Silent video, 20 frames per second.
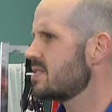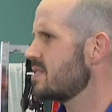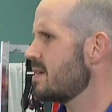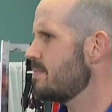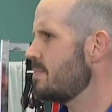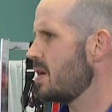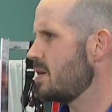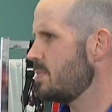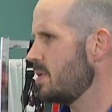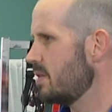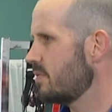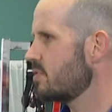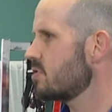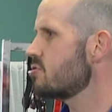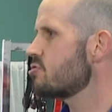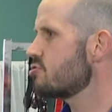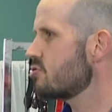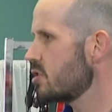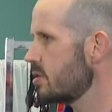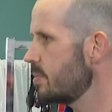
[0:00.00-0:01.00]
that maybe have
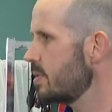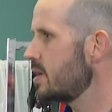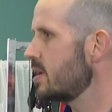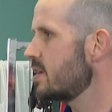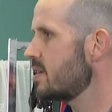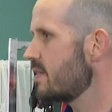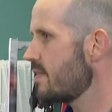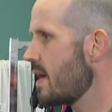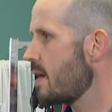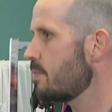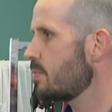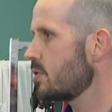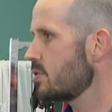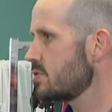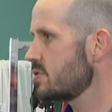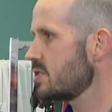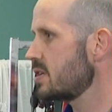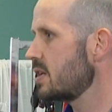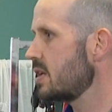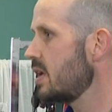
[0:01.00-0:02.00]
contributed to that
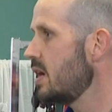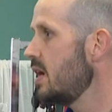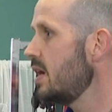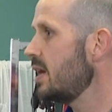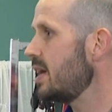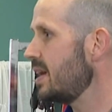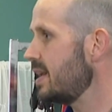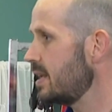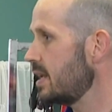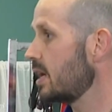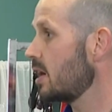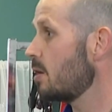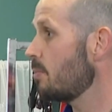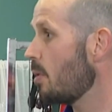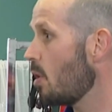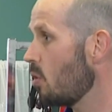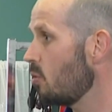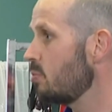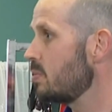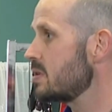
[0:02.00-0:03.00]
person ending up
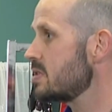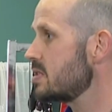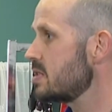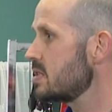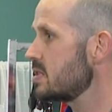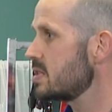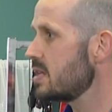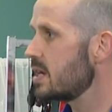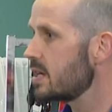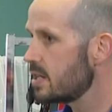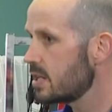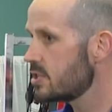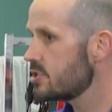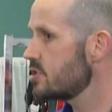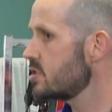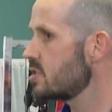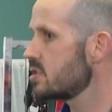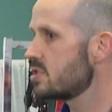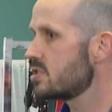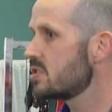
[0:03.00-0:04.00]
homelessness. And
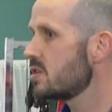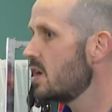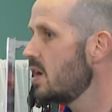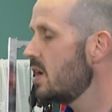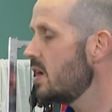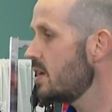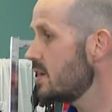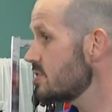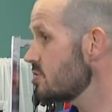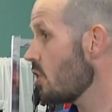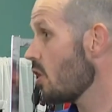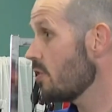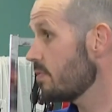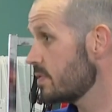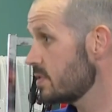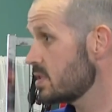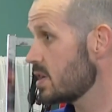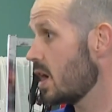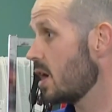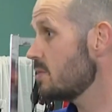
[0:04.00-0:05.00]
addiction is
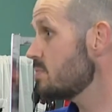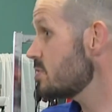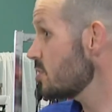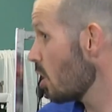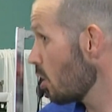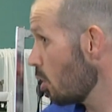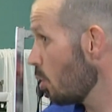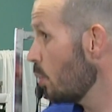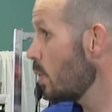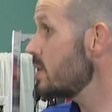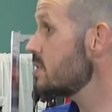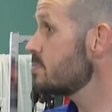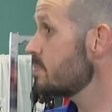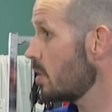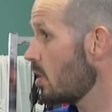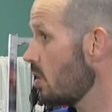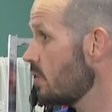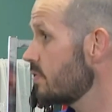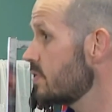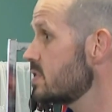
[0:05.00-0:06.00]
oftentimes, not always,
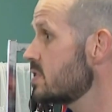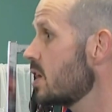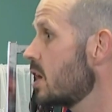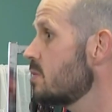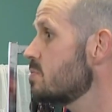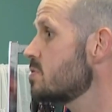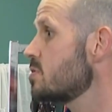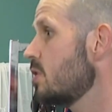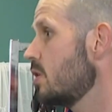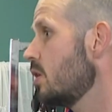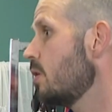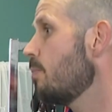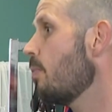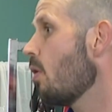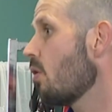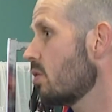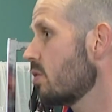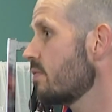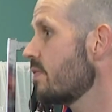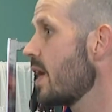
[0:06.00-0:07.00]
but oftentimes a
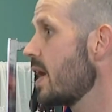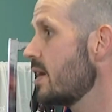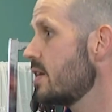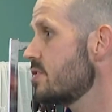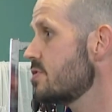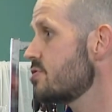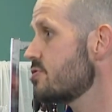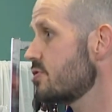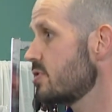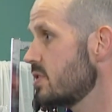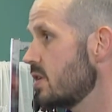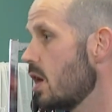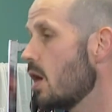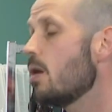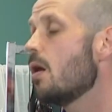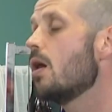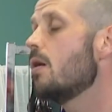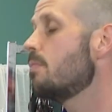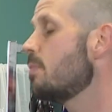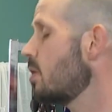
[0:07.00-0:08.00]
part of that history,
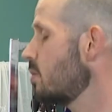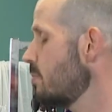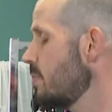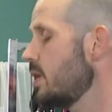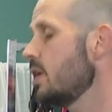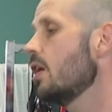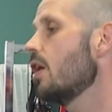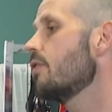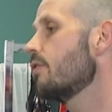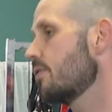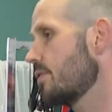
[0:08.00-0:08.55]
among many other